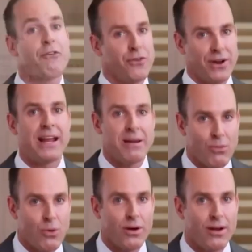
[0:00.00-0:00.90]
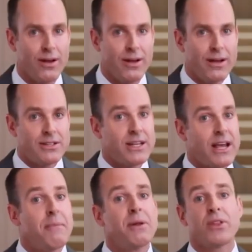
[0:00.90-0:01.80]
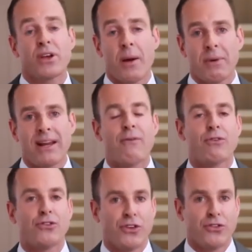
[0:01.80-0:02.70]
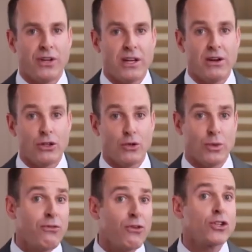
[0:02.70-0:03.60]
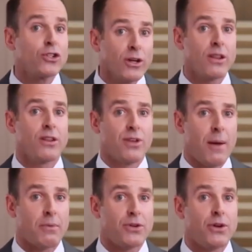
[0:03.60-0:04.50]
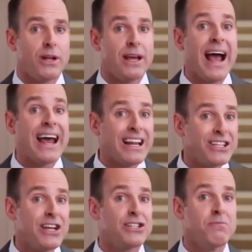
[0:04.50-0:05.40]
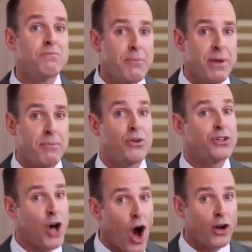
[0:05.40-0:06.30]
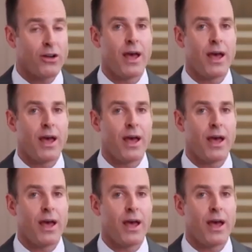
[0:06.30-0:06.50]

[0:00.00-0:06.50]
effort anymore? See, I've been with the company now for 16 years. When I first looked at this opportunity, I got a chance to meet people and talk